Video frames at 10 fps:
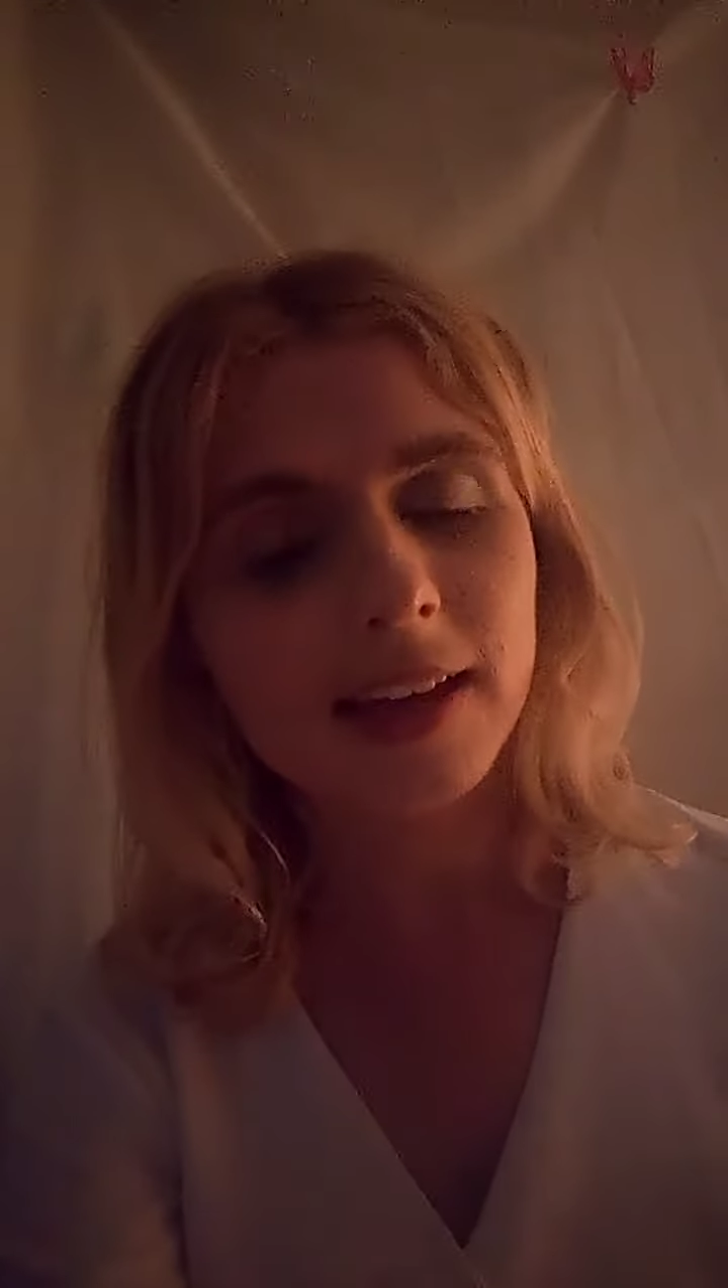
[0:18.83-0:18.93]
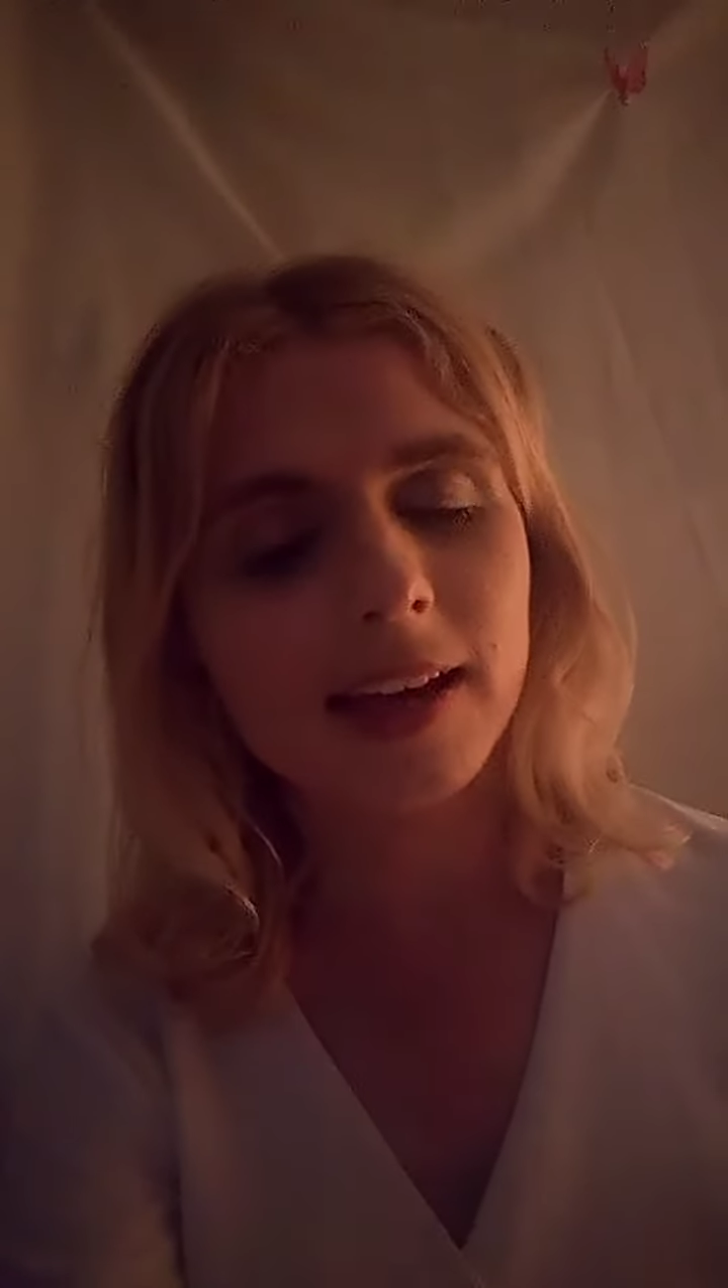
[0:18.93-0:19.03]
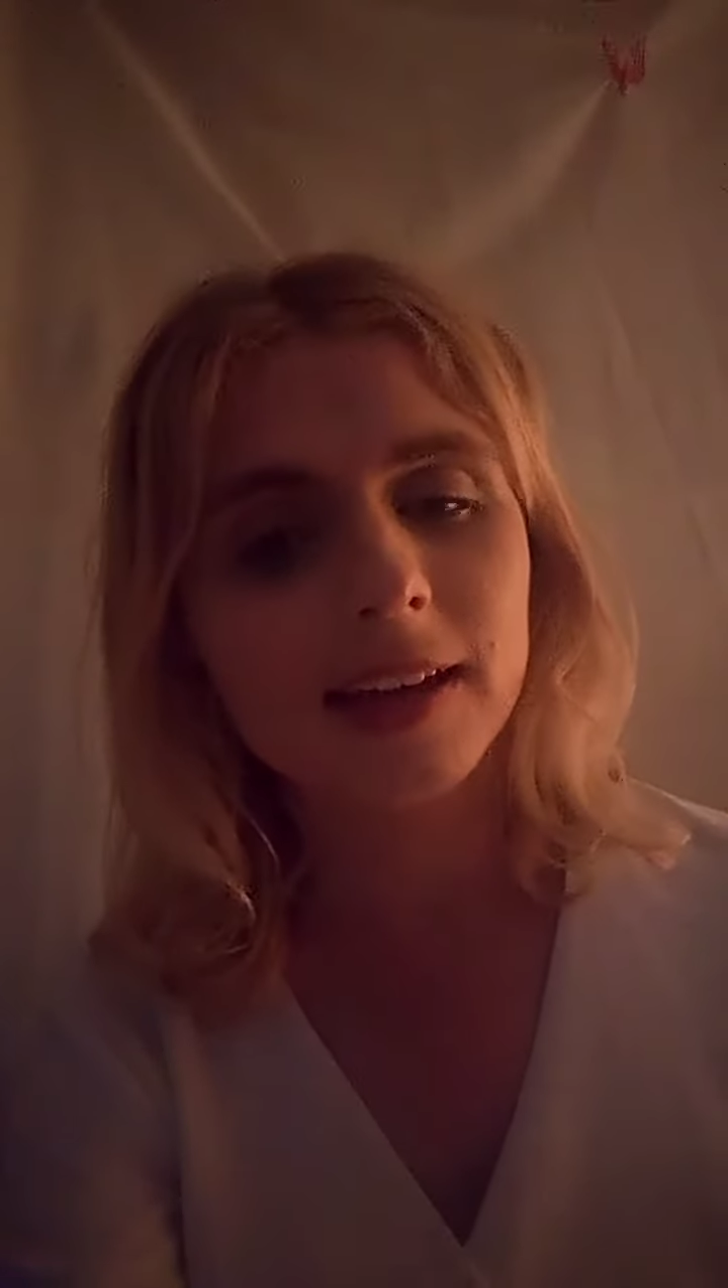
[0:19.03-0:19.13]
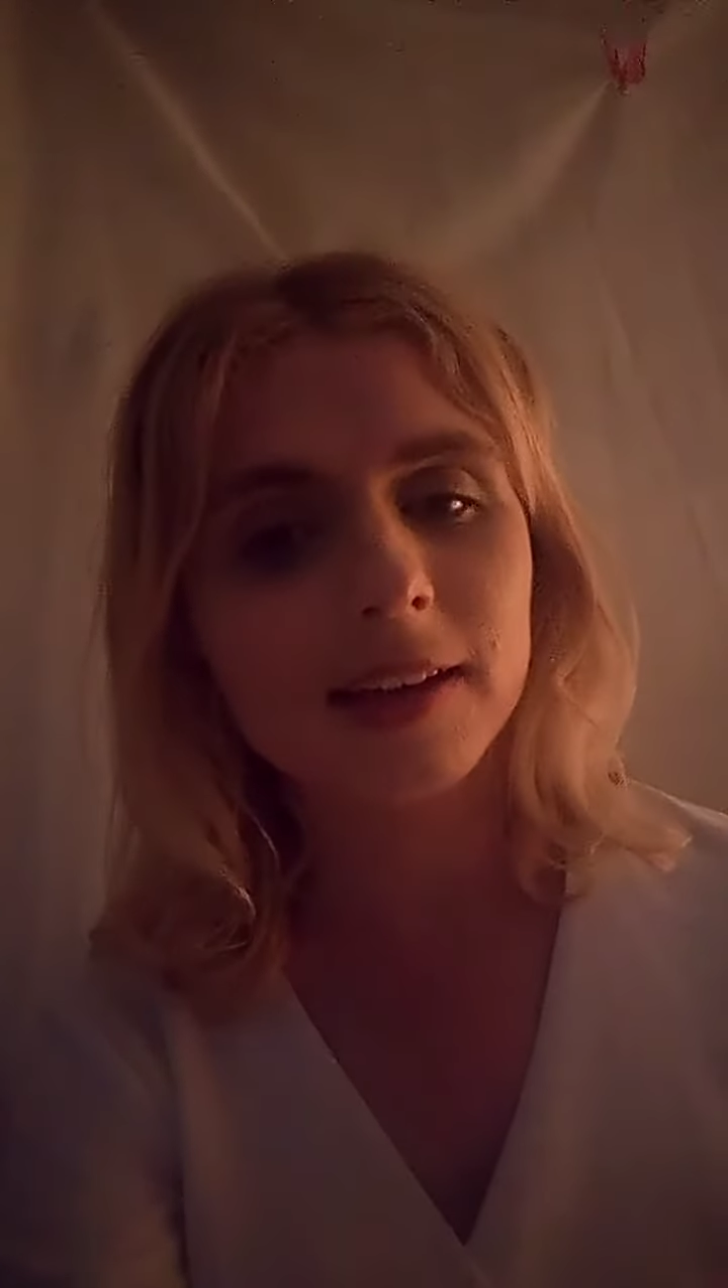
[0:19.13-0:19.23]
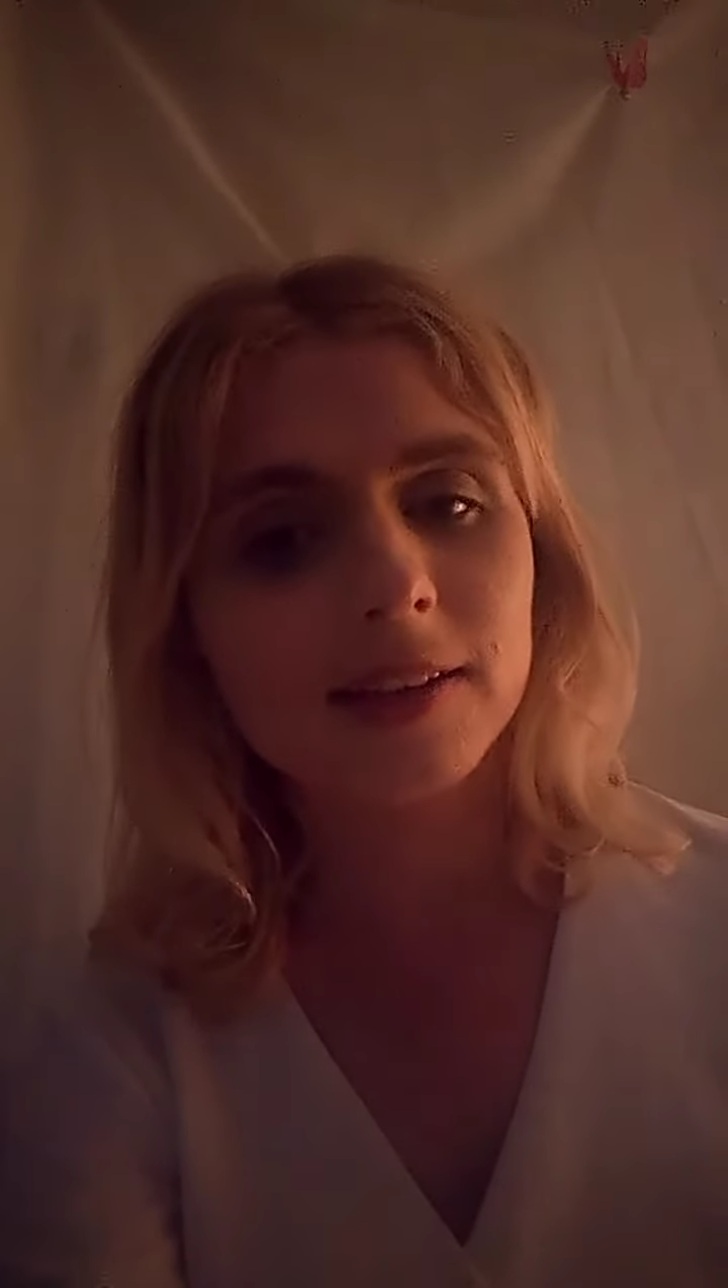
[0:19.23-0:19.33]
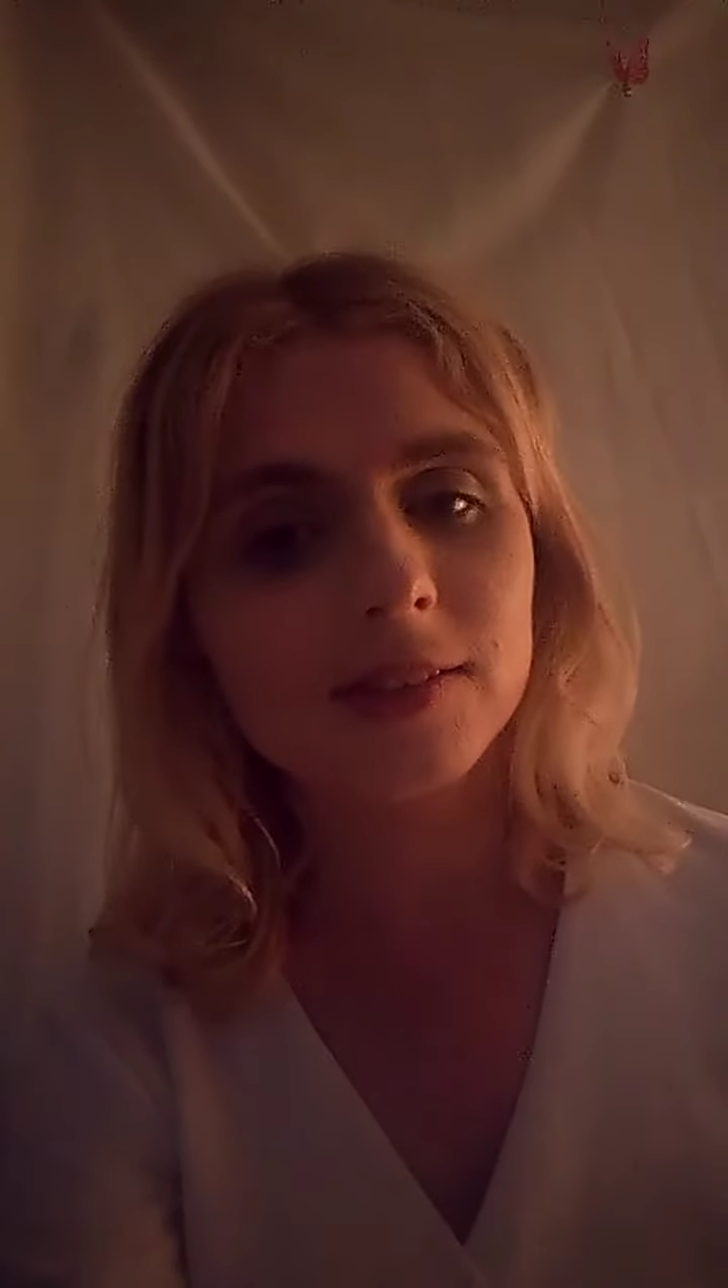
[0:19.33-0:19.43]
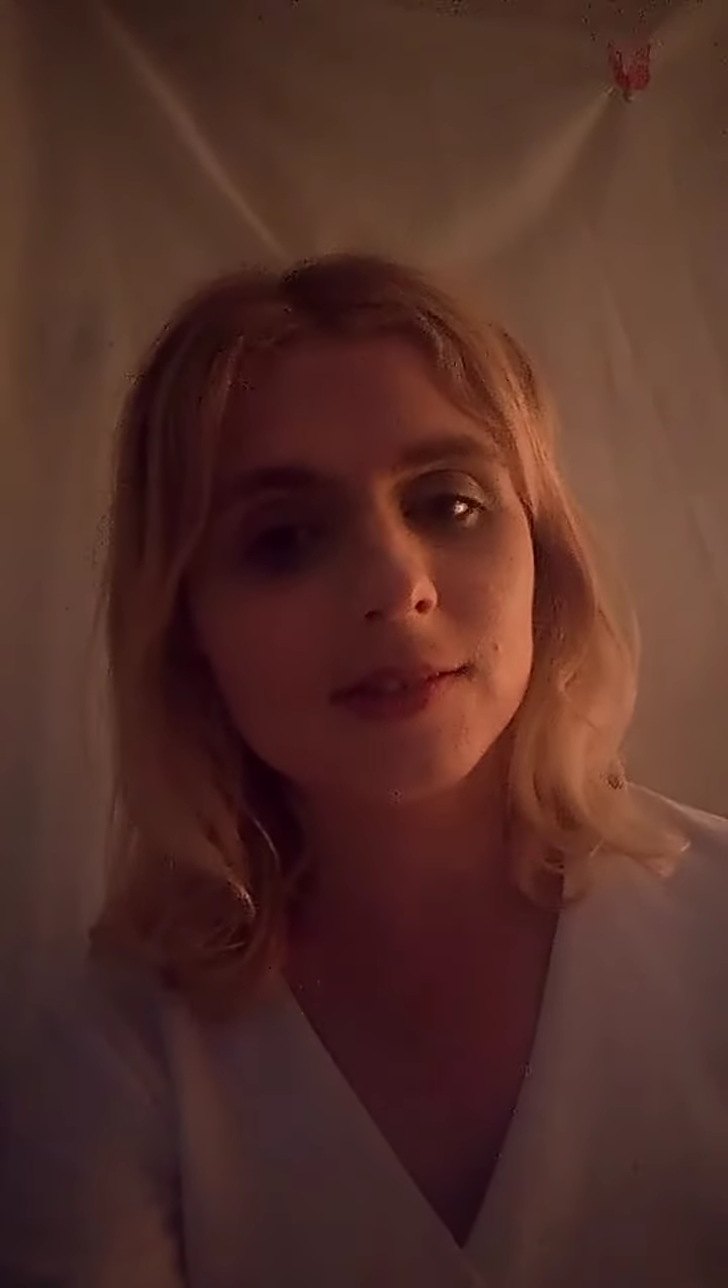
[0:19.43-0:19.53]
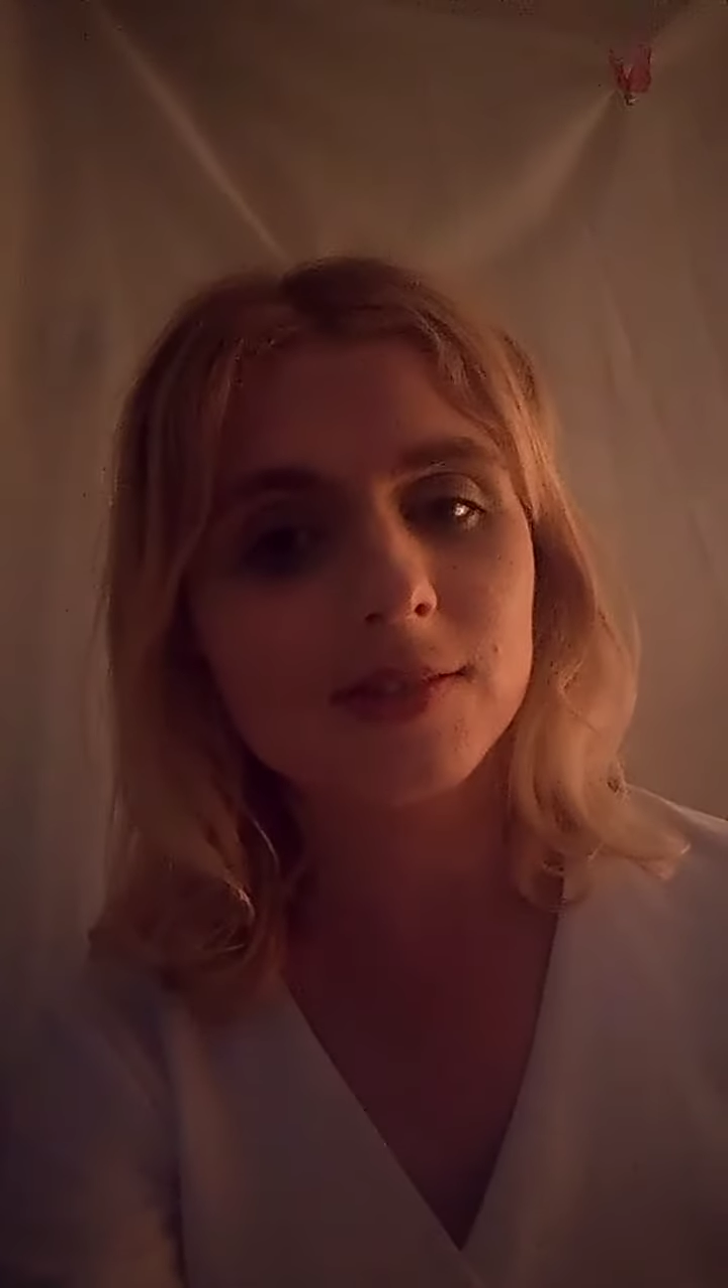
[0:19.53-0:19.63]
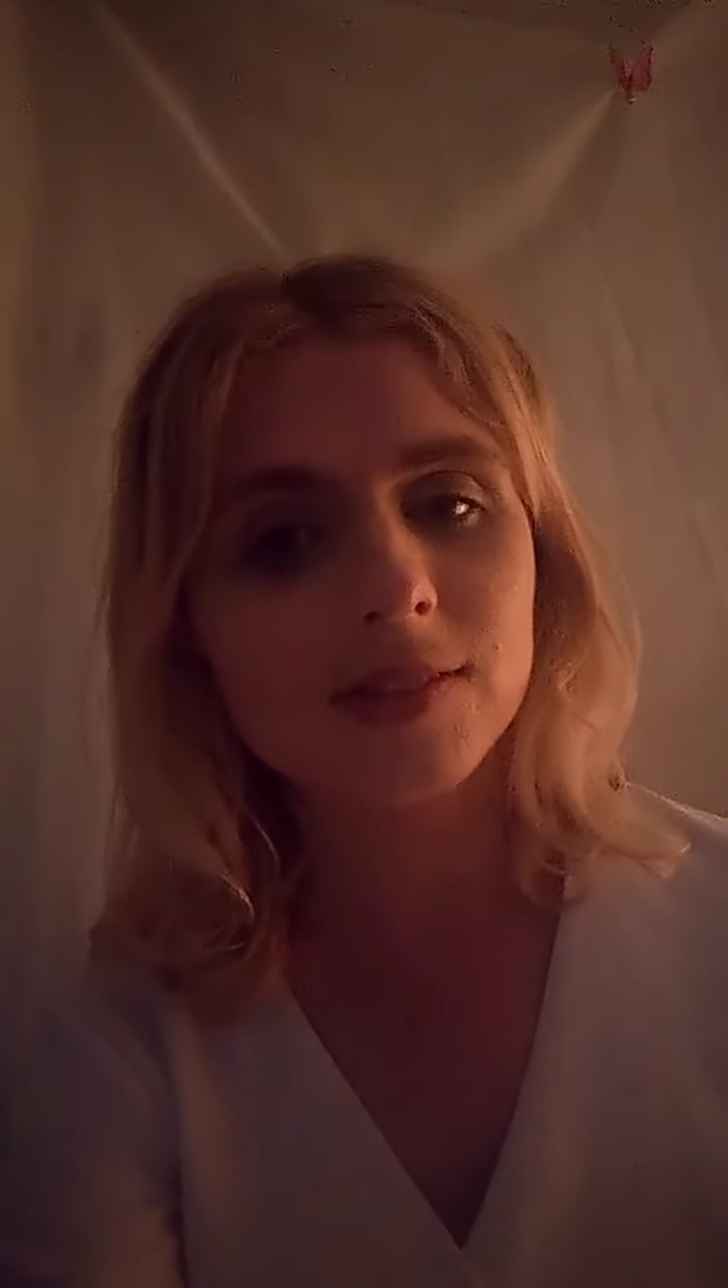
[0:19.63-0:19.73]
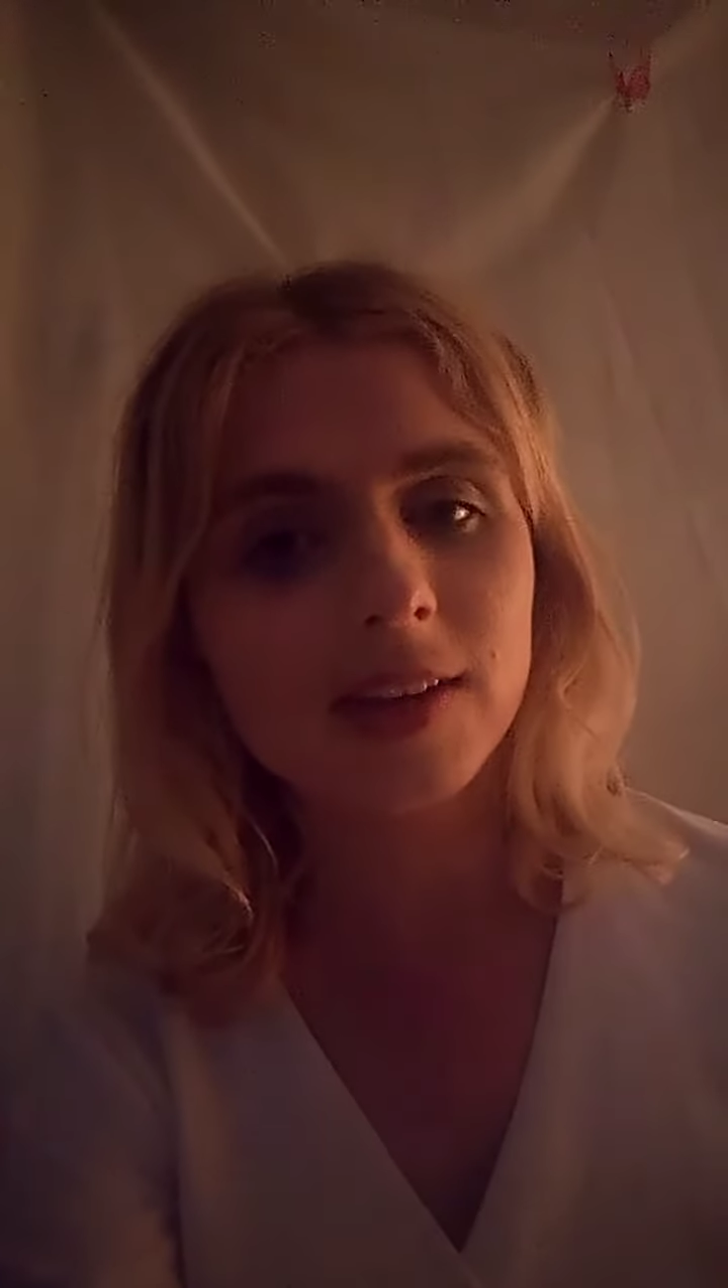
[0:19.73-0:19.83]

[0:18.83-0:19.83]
and